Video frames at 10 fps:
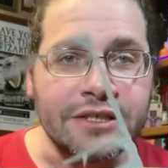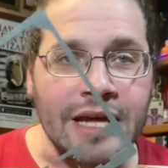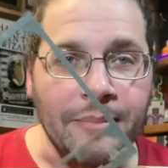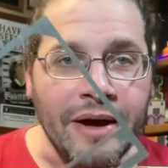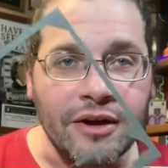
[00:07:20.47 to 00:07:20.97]

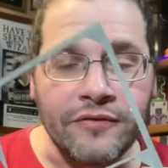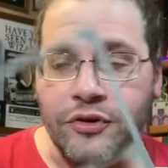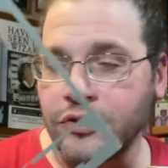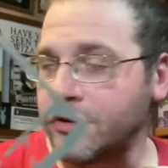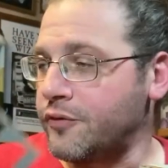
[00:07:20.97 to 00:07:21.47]
They were
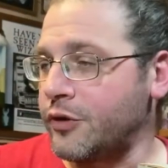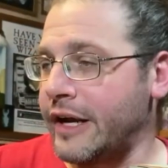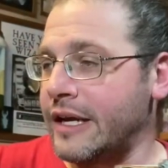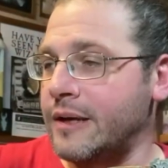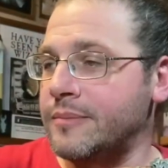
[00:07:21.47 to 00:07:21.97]
not very
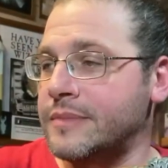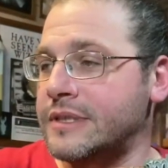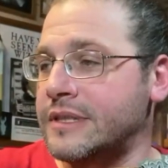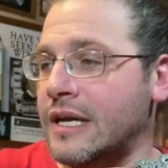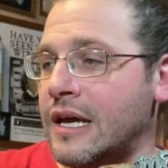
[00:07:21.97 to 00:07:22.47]
hard to
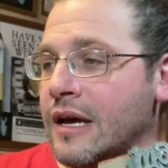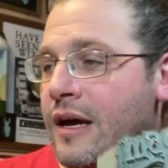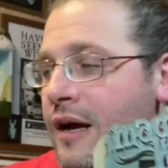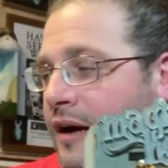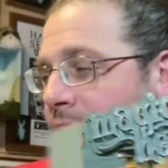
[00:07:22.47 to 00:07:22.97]
snap
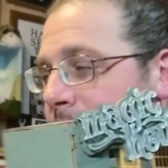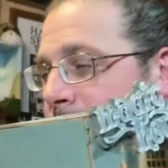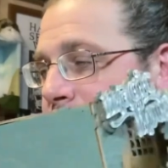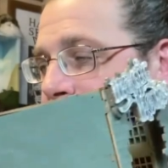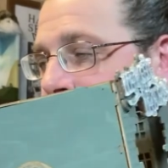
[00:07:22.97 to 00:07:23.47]
out of their little
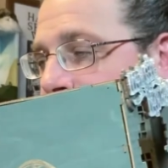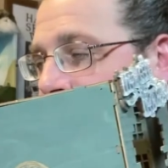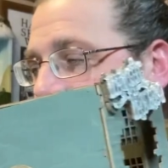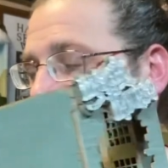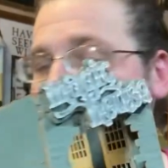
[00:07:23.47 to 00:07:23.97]

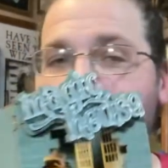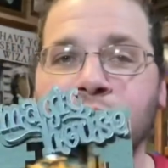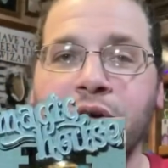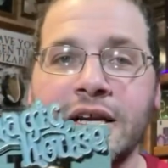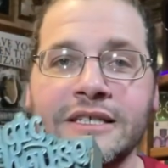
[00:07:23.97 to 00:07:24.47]
frames.
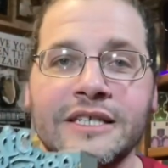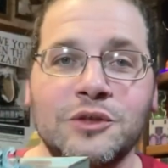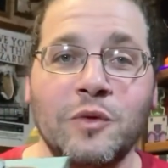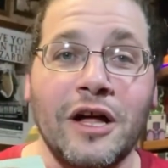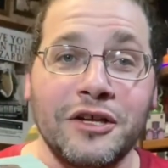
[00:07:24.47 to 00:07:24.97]

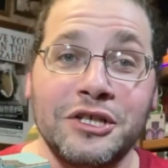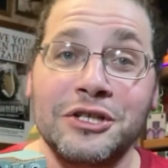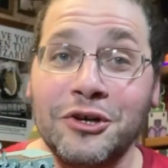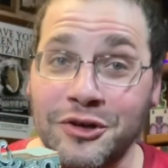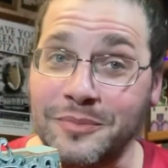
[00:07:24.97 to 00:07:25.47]

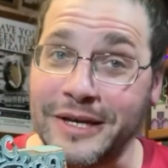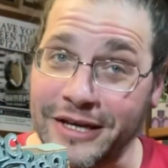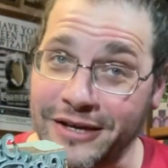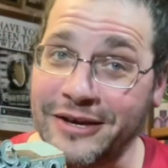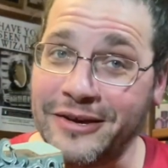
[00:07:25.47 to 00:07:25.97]
The
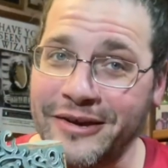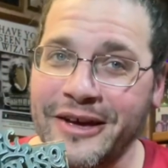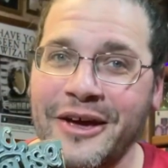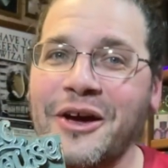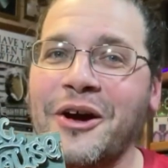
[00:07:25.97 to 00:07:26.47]
build
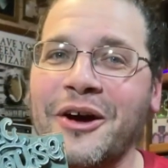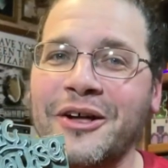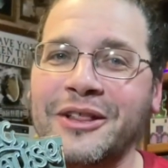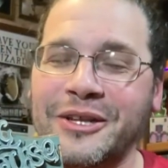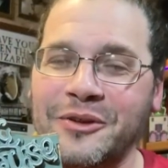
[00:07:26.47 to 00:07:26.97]
process, while
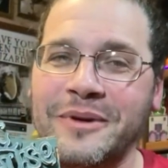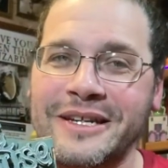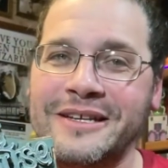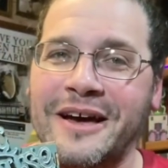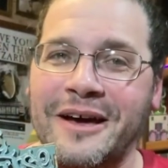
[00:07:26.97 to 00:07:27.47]
it
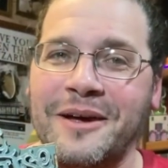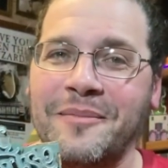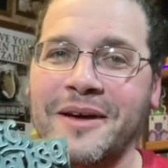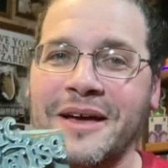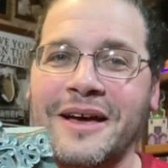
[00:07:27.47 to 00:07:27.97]
took me
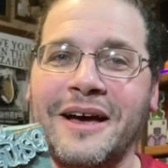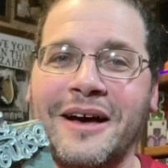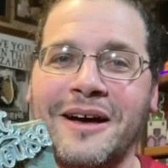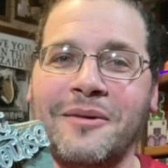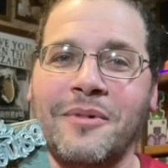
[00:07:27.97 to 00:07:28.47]

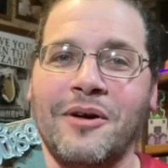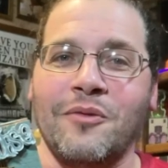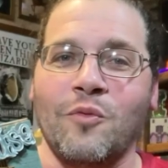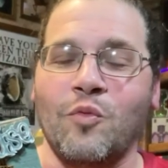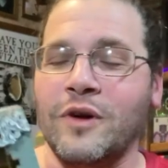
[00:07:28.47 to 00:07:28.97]
a
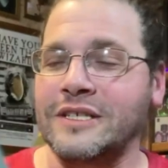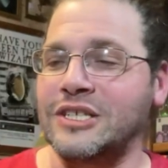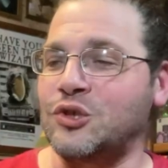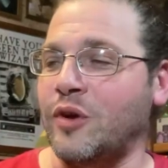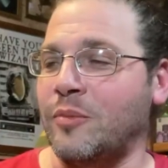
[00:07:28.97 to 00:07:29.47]
little bit of
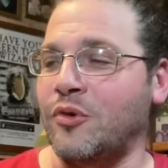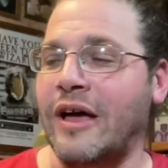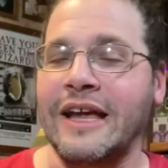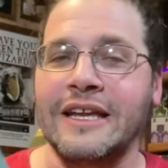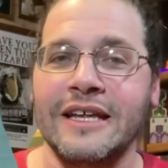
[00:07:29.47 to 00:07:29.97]
time,
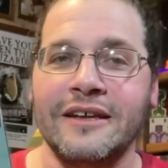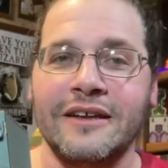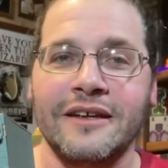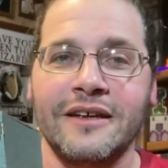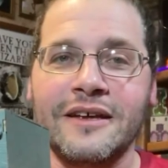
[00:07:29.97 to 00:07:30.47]

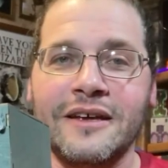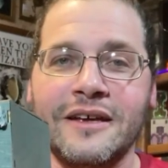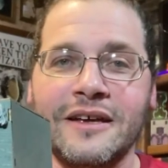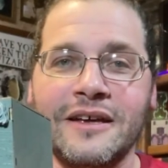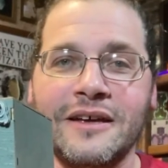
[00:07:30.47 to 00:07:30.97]

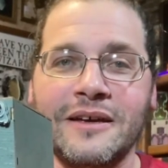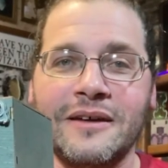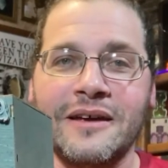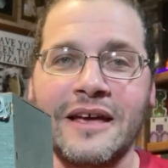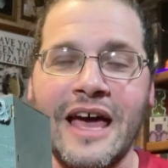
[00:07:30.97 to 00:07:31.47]
was enjoyable.